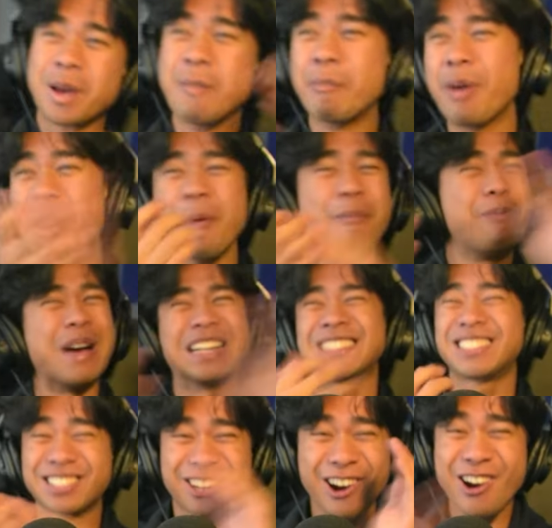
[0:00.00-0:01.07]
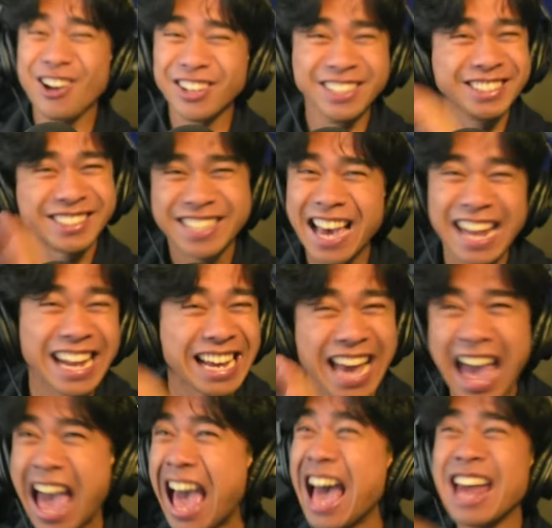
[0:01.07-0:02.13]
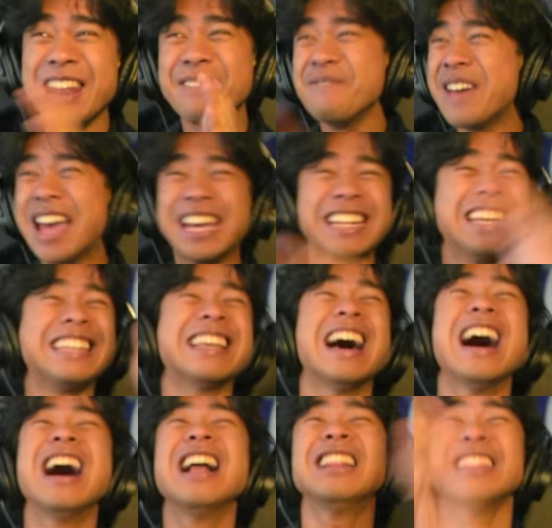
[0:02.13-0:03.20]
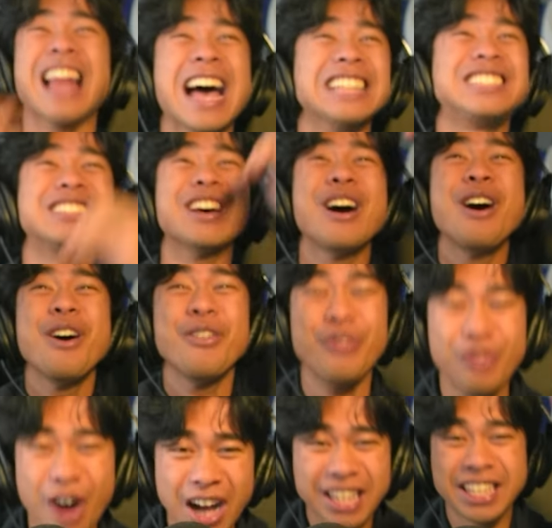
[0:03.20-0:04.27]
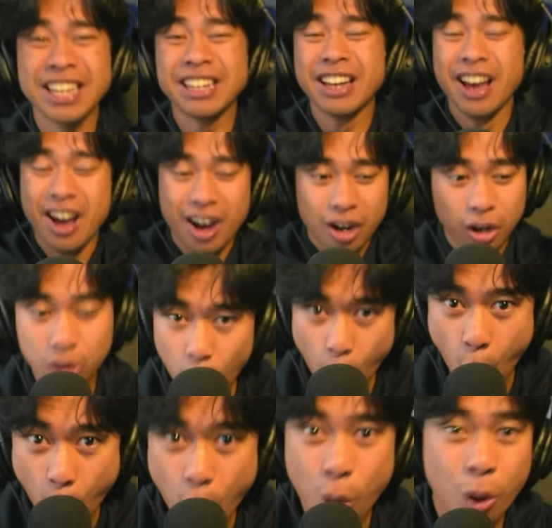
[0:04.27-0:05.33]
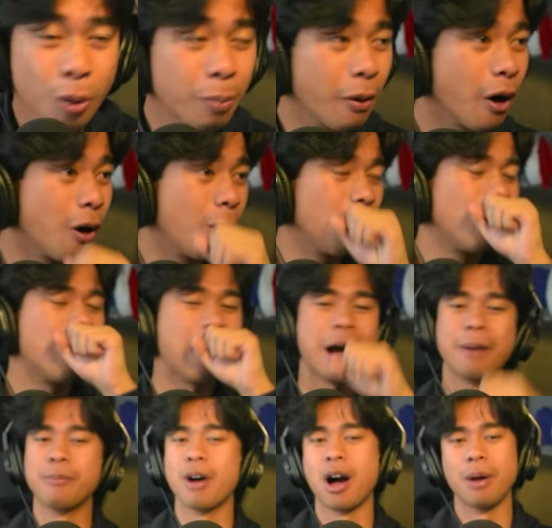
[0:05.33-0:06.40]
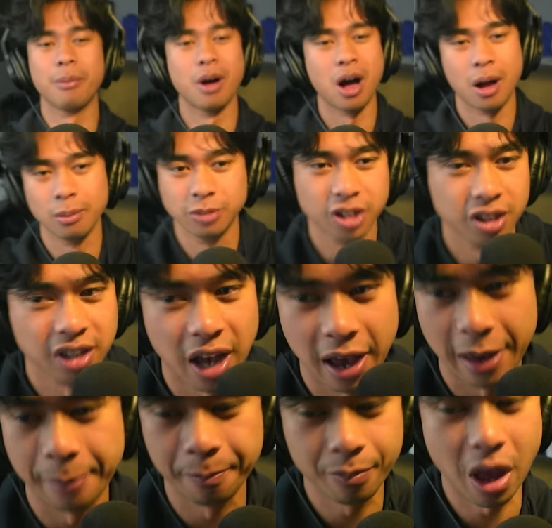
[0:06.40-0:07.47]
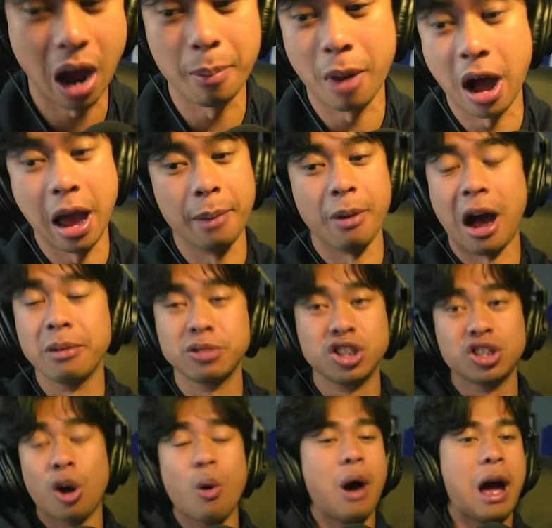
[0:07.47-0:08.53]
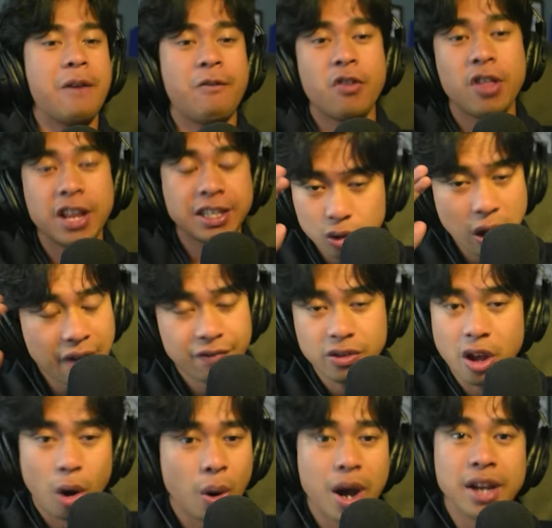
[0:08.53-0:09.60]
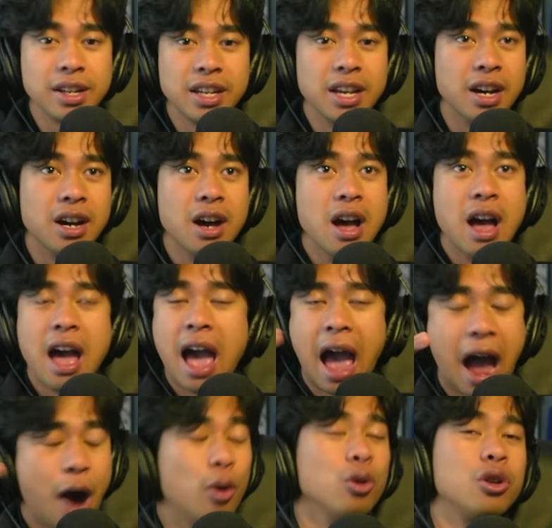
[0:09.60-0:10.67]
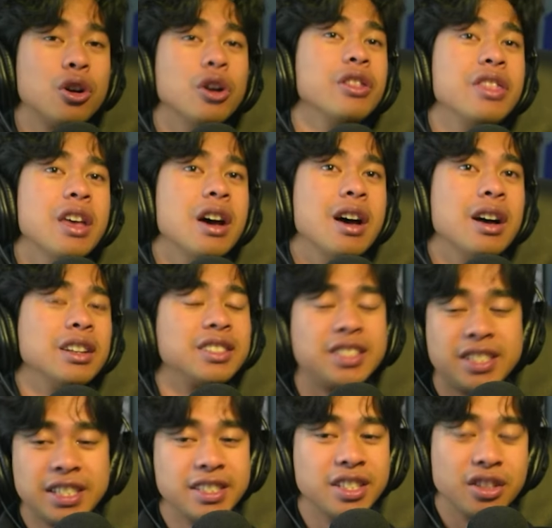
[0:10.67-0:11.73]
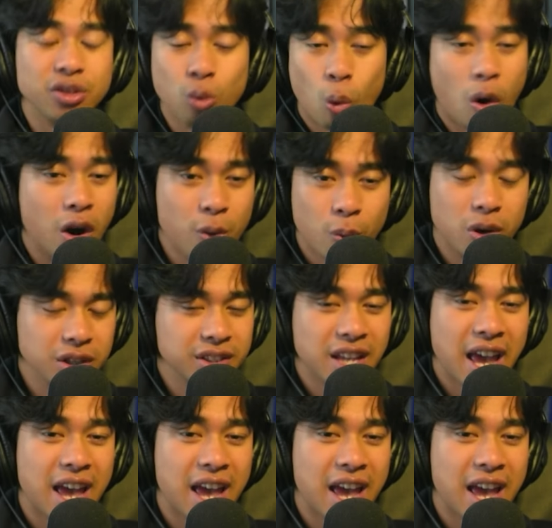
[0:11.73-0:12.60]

Bro, Best Girl is getting animated. Let's fucking go, bro. I'm just hyped. I'm hyped. I'm so hyped for this. You have no idea how good season one was.